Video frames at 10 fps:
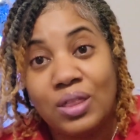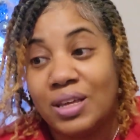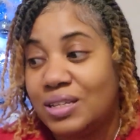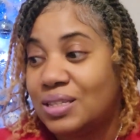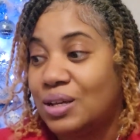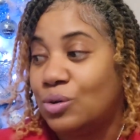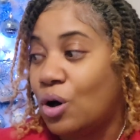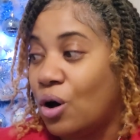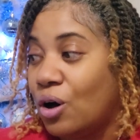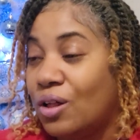this little
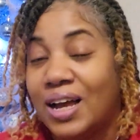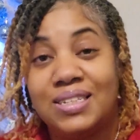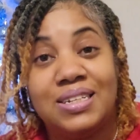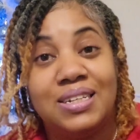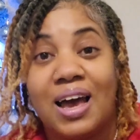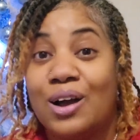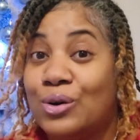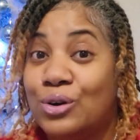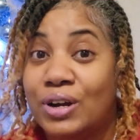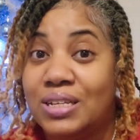haul. I did not
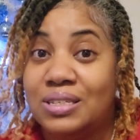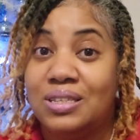go crazy